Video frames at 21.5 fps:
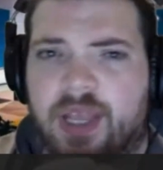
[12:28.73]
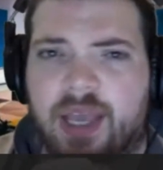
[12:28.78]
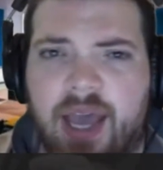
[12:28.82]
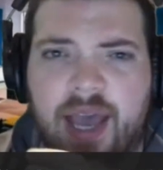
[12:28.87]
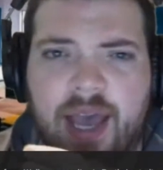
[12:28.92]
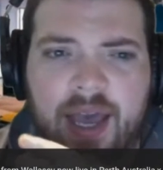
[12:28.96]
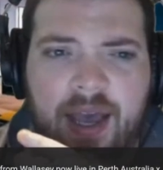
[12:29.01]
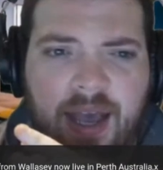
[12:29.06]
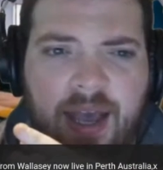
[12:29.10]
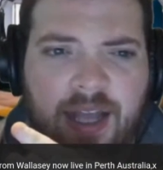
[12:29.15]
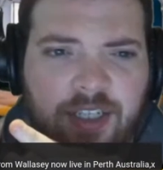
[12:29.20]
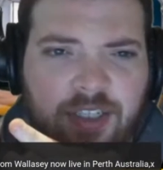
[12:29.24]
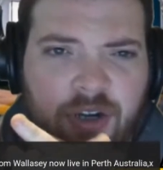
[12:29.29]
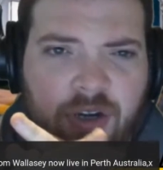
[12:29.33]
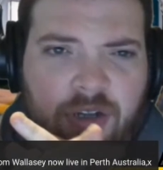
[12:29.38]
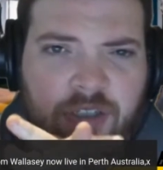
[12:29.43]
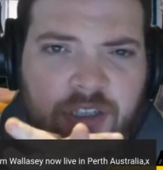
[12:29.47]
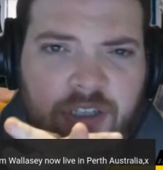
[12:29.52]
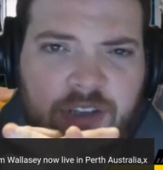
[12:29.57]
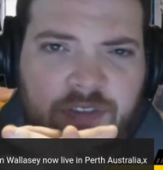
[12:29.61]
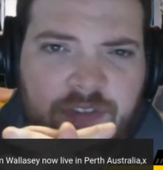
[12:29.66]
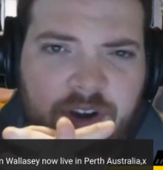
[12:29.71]

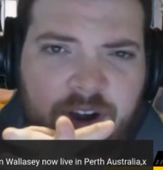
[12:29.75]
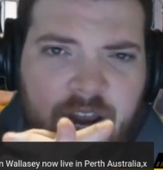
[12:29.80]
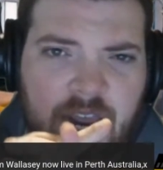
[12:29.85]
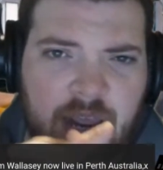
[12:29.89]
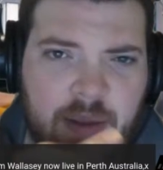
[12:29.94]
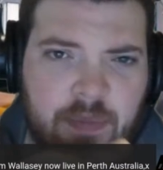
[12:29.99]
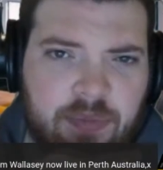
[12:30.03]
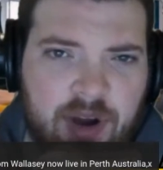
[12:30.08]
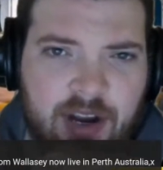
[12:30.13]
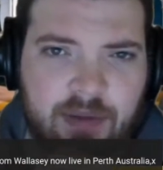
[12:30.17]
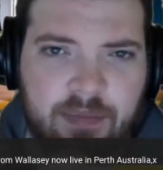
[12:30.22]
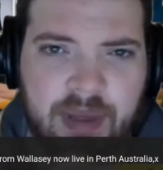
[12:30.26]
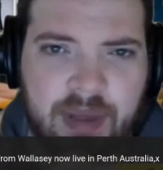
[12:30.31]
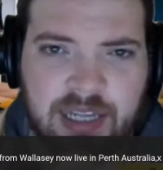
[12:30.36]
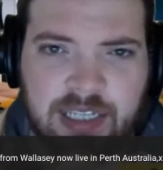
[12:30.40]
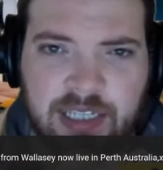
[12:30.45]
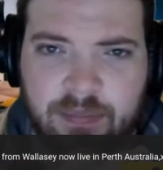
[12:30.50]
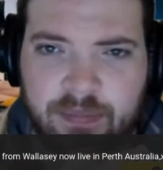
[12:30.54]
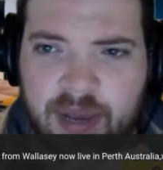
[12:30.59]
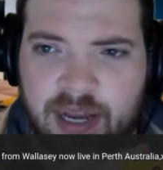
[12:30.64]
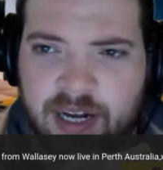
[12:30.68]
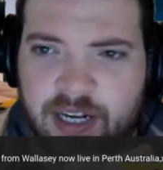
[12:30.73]
Ancelotti, a very
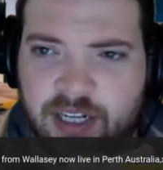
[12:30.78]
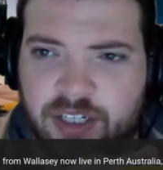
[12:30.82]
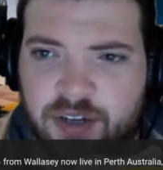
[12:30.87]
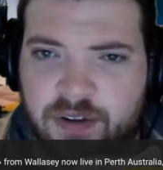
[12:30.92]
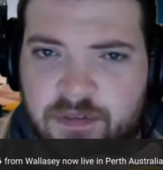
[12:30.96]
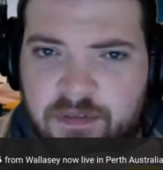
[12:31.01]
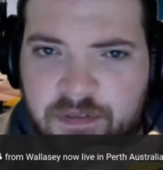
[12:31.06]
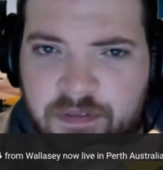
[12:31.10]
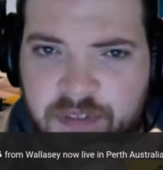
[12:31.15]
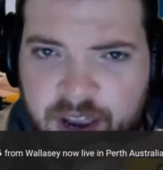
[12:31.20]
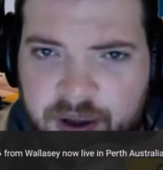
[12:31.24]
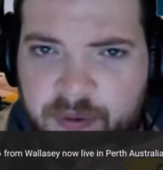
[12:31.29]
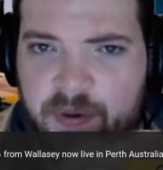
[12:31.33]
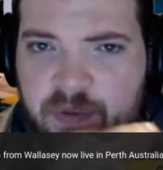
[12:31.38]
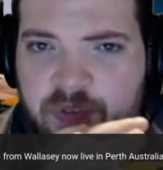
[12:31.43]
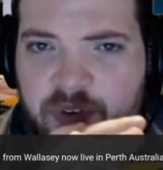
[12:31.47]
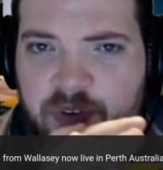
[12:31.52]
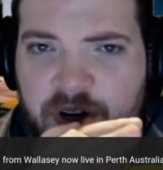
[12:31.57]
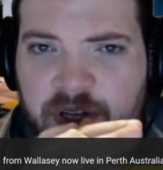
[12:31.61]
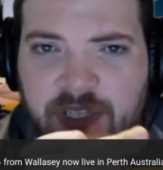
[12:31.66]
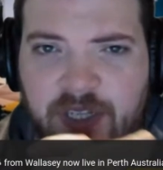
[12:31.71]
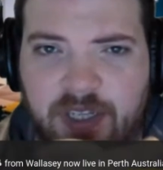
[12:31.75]
pragmatic manager, very,
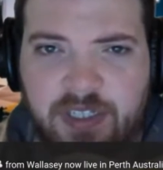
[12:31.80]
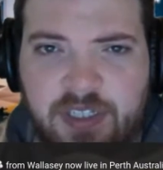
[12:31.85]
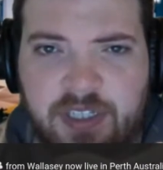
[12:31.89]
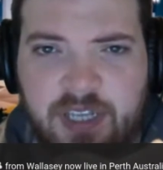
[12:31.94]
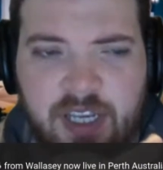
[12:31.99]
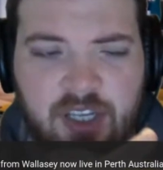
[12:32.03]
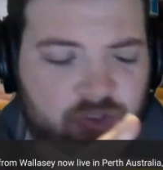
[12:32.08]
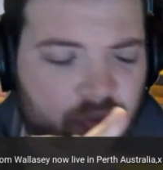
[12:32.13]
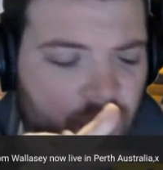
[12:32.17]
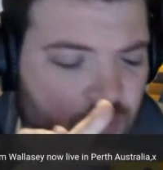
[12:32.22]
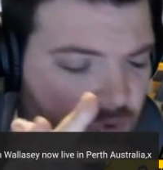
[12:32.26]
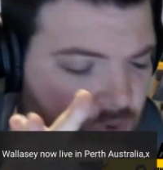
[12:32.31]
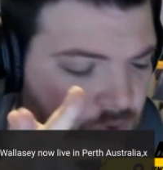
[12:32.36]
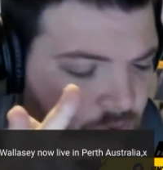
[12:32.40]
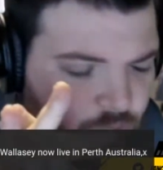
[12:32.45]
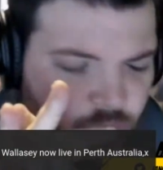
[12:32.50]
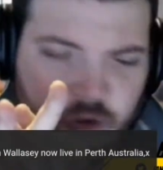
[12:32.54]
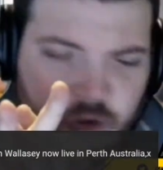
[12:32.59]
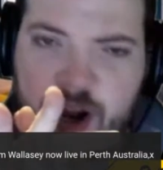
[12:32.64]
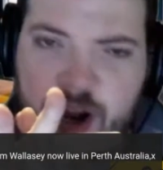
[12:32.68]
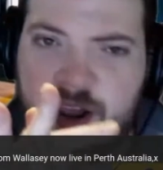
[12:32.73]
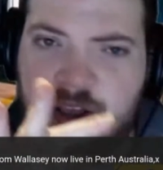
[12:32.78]
very successful
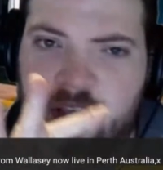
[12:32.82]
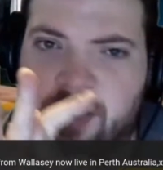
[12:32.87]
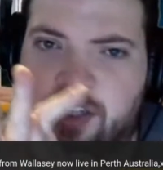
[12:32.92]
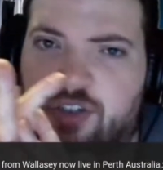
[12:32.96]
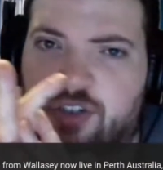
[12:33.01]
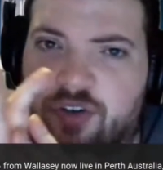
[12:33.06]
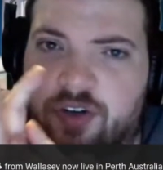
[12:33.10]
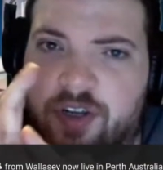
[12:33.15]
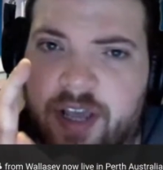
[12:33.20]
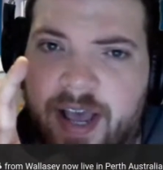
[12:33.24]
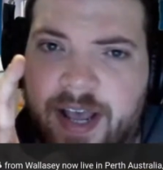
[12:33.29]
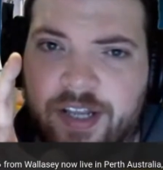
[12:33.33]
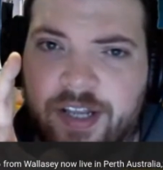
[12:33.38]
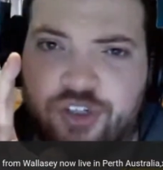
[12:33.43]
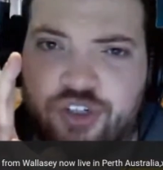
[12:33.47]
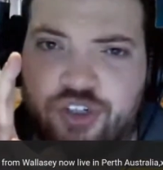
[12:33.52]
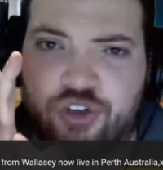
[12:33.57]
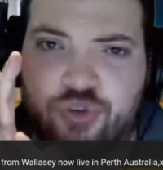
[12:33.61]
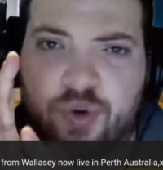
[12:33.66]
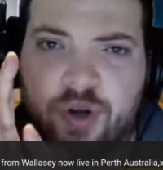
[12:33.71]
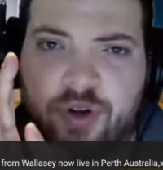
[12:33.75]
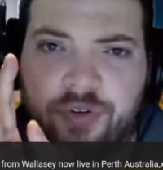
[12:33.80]
throughout history, as
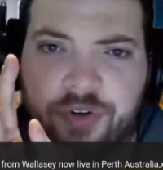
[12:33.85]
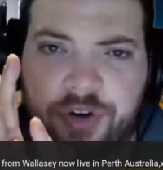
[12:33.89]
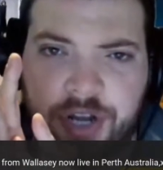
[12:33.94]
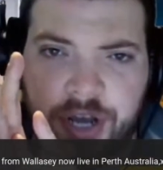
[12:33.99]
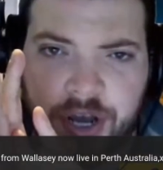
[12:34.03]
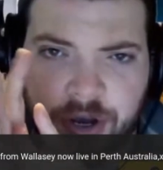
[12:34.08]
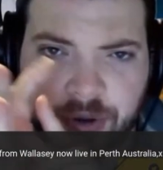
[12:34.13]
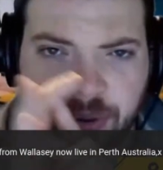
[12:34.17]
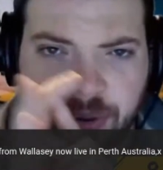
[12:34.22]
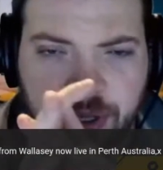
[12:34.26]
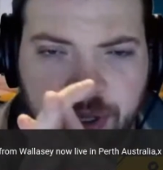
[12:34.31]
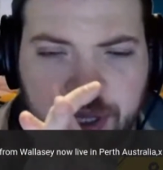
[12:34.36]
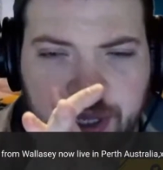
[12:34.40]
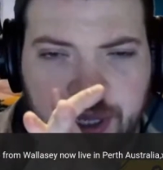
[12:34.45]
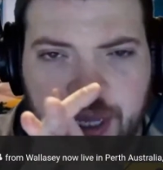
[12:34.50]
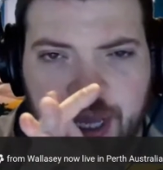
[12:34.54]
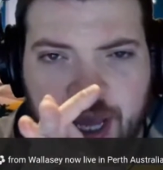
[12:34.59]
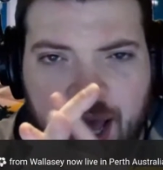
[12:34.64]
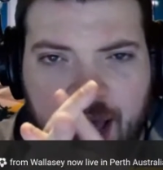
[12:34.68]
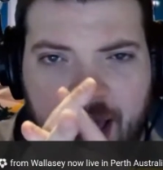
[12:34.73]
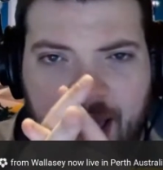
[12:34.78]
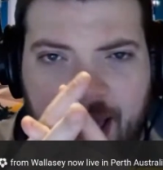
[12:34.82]
you well know.
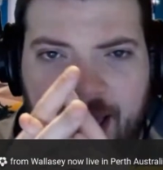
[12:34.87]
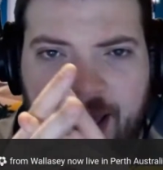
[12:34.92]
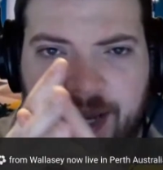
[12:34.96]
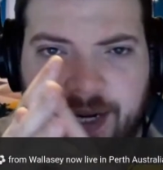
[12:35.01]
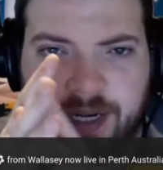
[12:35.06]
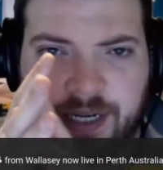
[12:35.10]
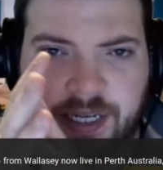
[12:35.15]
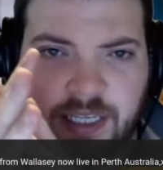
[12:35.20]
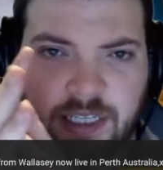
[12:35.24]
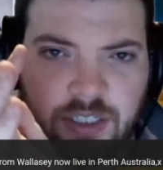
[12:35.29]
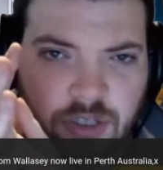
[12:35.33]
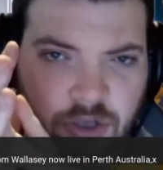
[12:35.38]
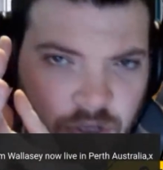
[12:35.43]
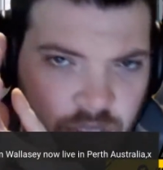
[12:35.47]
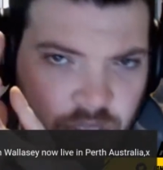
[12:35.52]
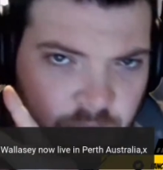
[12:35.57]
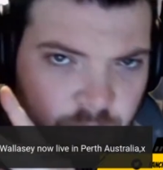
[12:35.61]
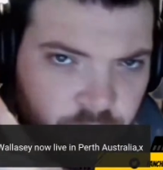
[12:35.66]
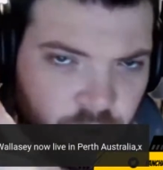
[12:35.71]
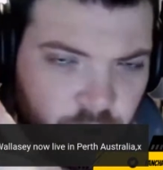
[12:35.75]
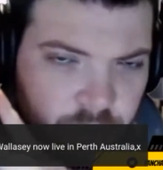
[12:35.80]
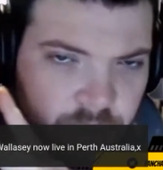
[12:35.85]
And he's
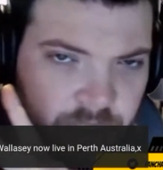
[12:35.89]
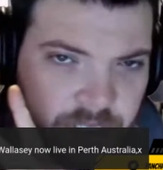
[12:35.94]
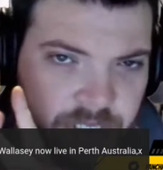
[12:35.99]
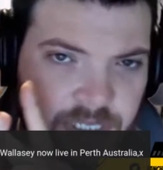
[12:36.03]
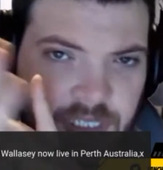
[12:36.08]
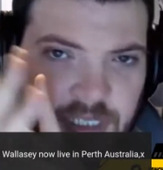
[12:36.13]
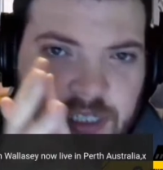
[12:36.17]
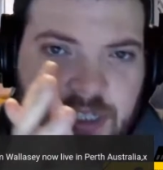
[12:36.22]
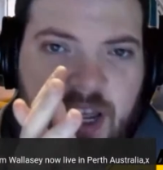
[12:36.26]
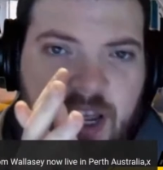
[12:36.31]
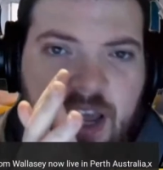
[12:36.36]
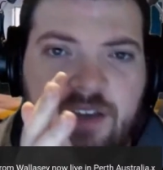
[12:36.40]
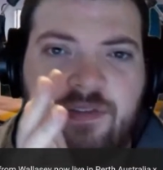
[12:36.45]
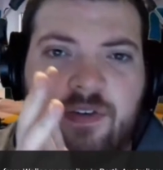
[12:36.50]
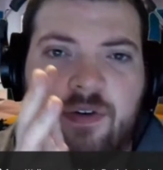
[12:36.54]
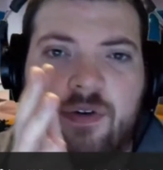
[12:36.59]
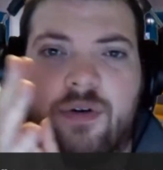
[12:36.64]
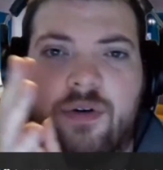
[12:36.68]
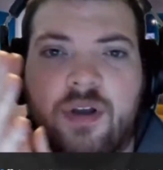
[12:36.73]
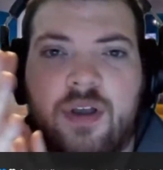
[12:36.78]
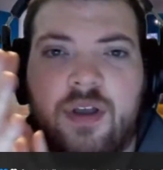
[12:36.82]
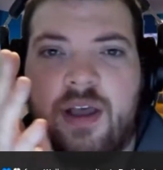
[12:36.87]
looking probably to
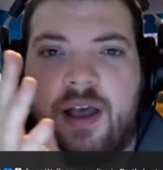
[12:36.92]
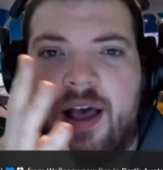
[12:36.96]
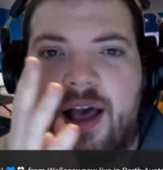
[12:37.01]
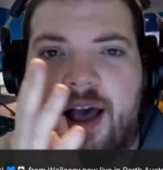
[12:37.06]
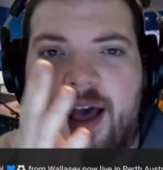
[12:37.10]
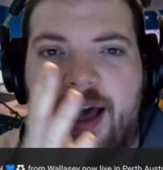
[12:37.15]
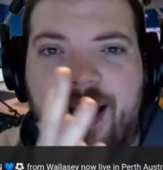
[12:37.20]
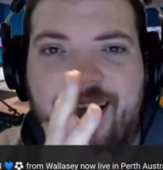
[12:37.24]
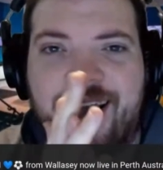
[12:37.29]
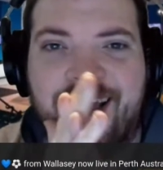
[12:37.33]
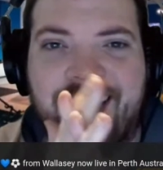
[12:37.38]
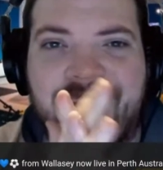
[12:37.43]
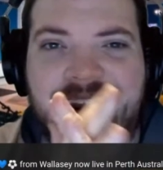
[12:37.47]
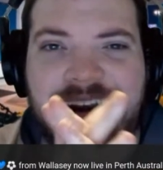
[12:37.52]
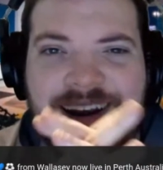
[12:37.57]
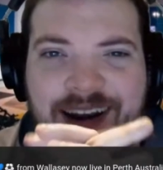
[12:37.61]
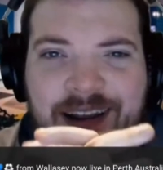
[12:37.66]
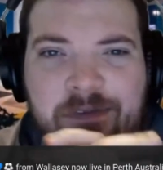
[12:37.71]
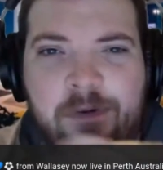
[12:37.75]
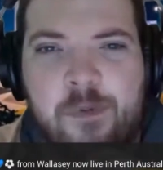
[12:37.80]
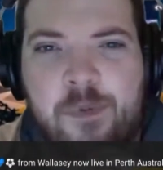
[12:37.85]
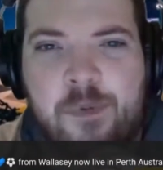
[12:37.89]
stifle
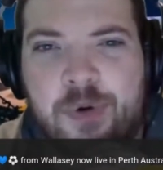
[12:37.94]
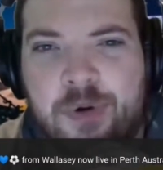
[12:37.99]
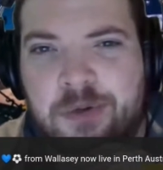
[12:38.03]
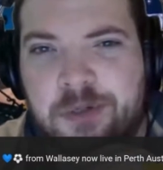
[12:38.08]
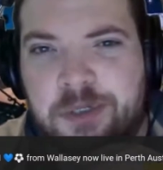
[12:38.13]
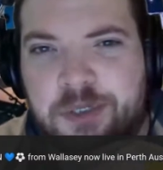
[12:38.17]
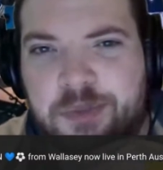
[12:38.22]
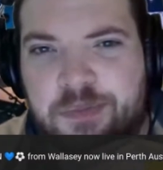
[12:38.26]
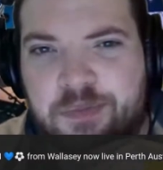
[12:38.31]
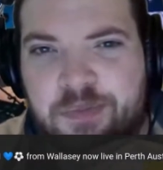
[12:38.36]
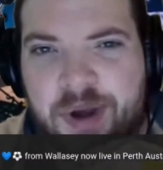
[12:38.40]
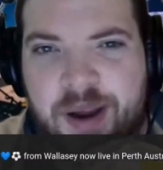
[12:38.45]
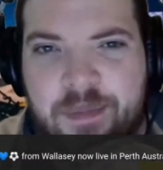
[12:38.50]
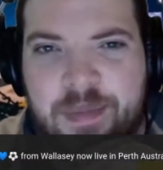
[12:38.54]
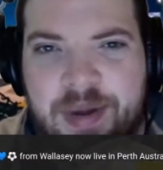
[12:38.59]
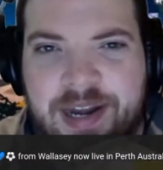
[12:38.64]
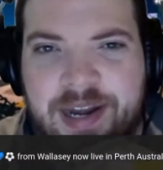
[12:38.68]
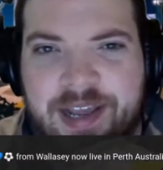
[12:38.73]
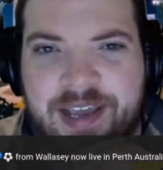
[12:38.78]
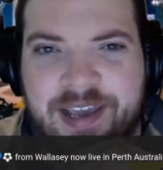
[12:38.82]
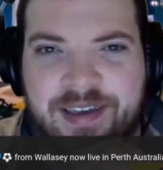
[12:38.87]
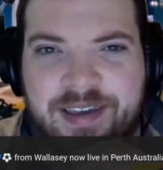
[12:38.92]
Liverpool's Premier
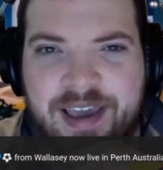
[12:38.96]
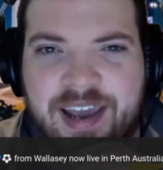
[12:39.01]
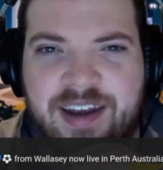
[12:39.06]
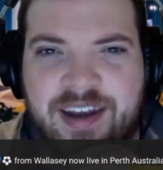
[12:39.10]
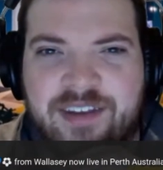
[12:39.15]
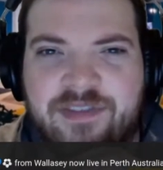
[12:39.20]
League